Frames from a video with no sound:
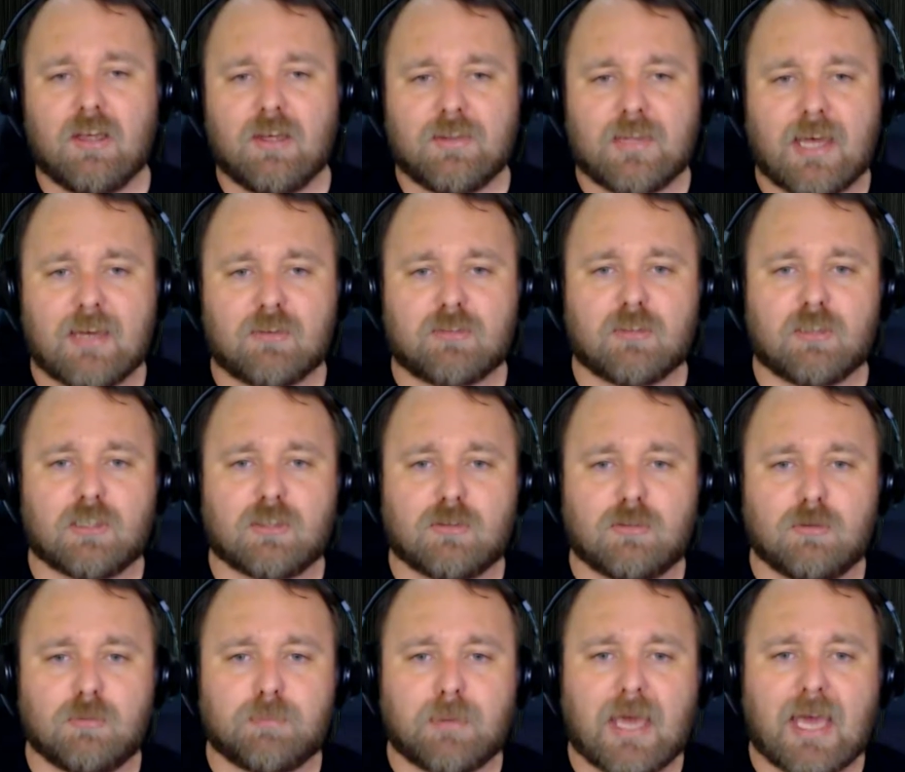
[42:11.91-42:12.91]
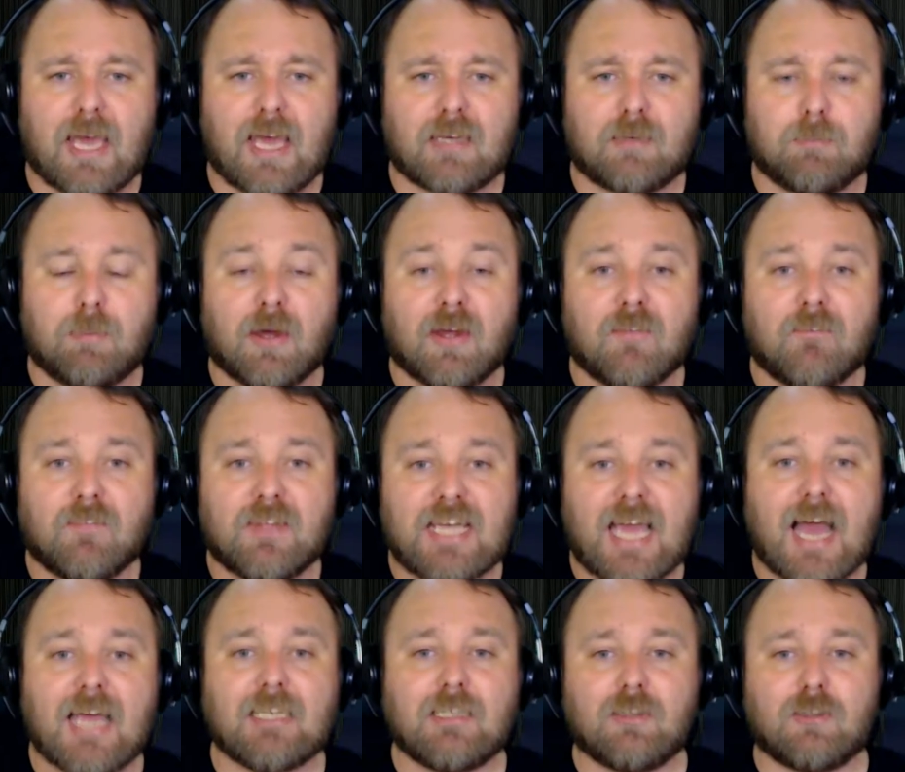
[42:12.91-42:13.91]
That doesn't look too bad, but the
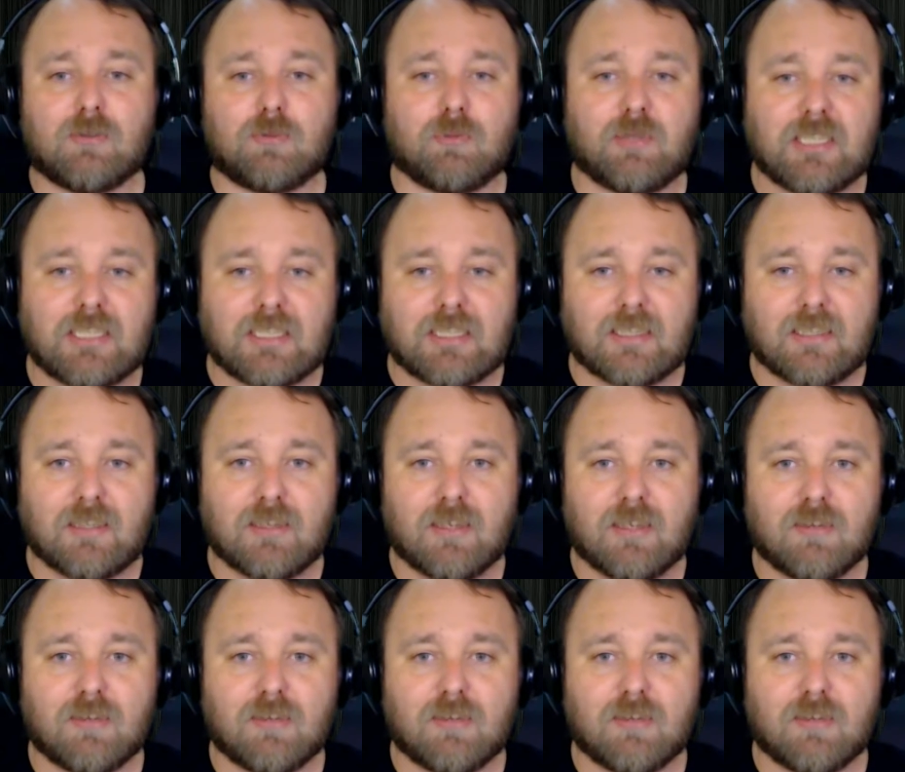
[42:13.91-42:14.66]
i3